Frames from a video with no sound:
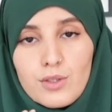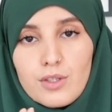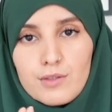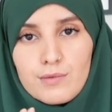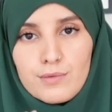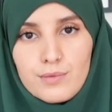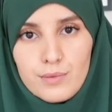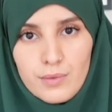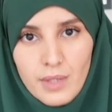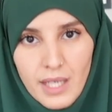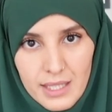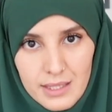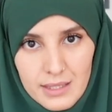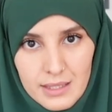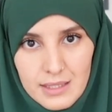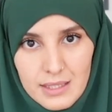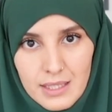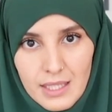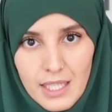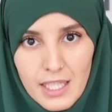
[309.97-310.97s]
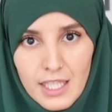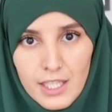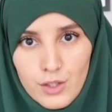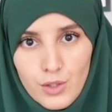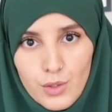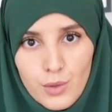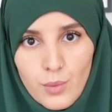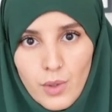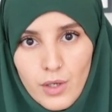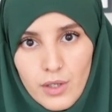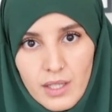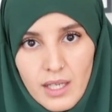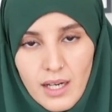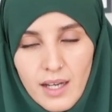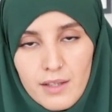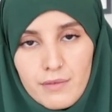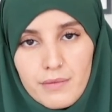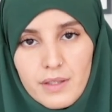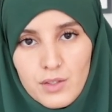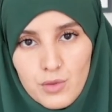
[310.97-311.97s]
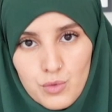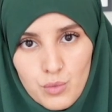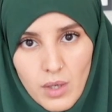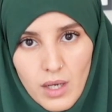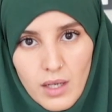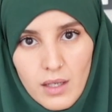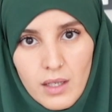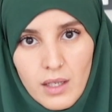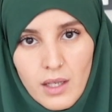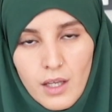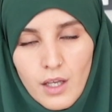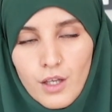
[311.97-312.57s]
of rest in your work life as well.